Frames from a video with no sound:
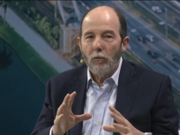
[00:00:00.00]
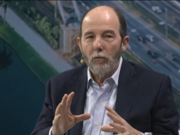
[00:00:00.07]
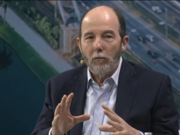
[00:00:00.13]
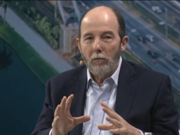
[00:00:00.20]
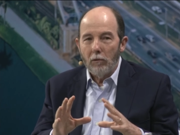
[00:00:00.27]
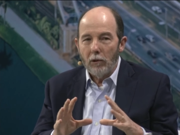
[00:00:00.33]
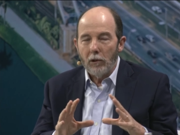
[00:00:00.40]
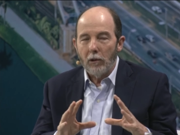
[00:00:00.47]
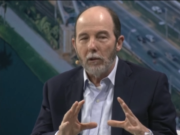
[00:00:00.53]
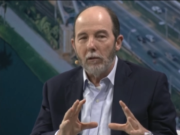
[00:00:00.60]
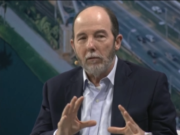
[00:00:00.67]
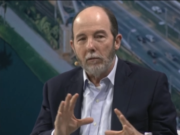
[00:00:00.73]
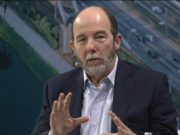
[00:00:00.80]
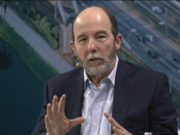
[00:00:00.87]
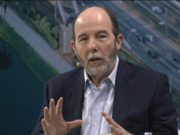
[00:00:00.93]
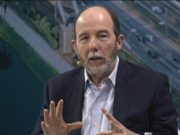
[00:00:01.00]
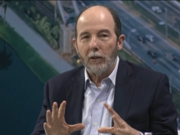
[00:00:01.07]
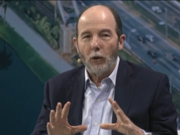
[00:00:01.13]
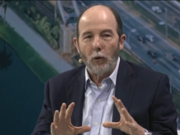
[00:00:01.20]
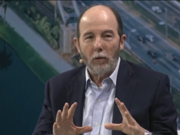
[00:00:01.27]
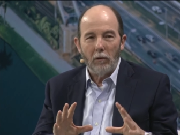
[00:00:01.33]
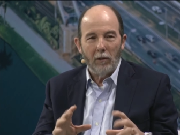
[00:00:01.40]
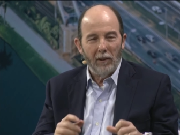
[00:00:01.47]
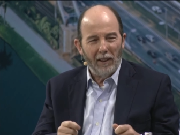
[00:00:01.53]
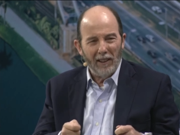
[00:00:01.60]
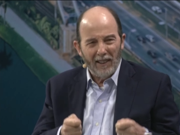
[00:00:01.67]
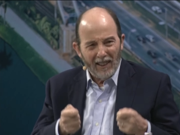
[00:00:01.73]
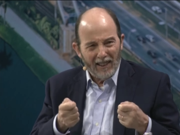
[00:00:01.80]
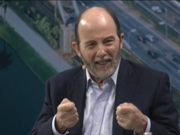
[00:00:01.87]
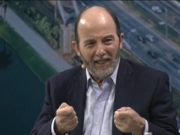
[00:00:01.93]
We're not, it
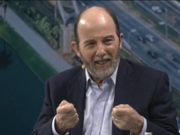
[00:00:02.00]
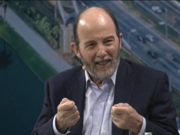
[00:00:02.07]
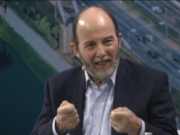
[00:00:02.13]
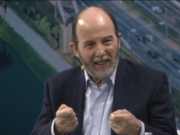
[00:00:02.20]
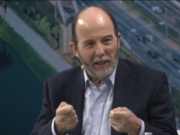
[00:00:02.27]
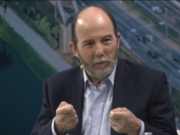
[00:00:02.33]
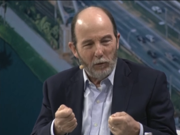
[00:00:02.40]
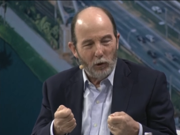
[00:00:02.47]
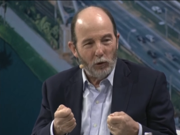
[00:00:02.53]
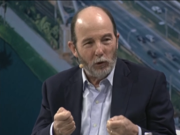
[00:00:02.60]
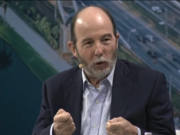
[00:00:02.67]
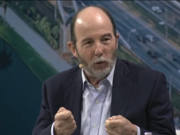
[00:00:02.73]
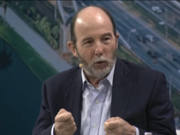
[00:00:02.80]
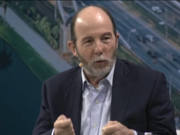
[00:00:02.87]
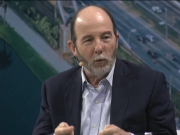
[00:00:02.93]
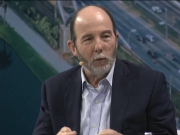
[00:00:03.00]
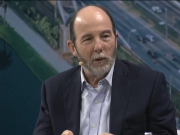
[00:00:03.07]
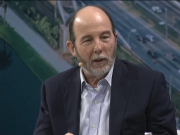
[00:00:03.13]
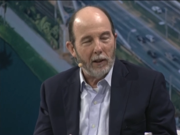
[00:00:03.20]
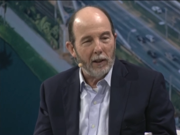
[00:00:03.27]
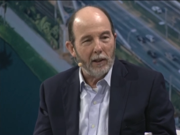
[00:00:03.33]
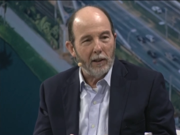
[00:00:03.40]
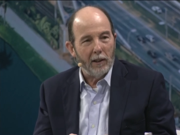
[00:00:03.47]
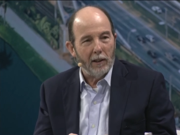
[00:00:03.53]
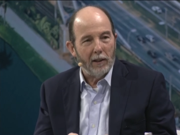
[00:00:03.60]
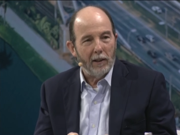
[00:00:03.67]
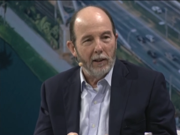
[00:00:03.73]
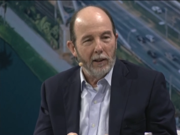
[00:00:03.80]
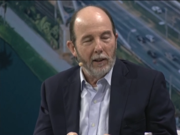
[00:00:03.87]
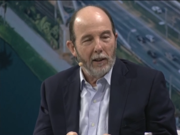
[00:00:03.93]
doesn't seem so
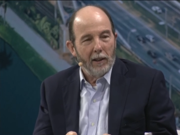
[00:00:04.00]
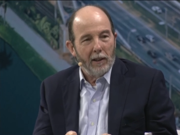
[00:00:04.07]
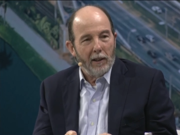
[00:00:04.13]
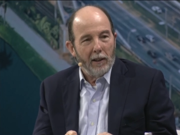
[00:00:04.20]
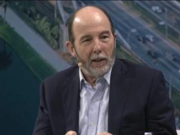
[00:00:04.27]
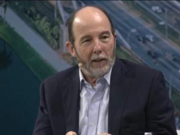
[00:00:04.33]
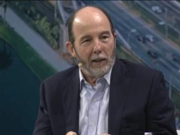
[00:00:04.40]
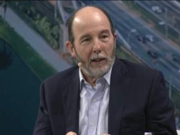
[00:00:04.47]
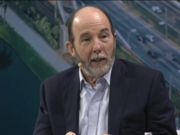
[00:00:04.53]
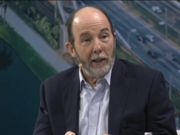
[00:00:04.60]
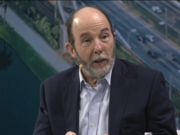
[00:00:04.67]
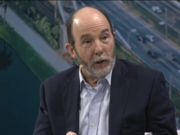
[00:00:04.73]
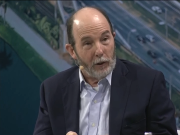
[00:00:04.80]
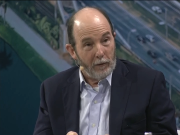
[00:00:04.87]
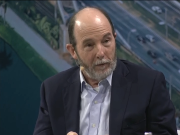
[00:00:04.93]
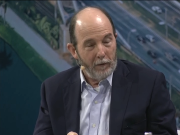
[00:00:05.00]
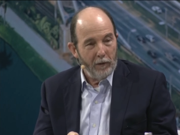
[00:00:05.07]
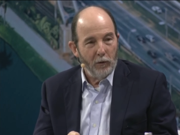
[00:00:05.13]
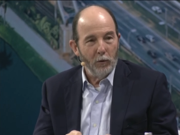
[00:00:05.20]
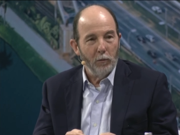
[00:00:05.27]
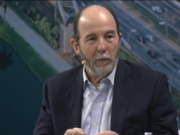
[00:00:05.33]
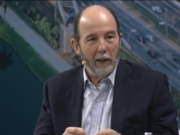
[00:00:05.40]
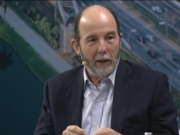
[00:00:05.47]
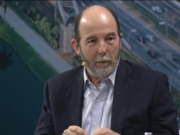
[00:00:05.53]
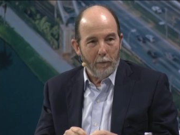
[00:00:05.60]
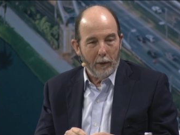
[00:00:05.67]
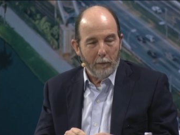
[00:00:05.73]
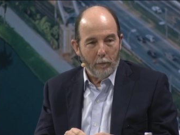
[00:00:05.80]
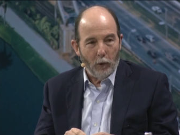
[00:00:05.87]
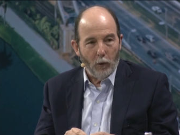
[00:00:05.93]
clear to many
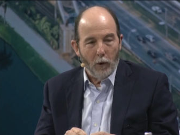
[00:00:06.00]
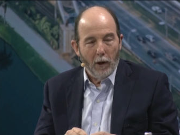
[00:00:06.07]
people.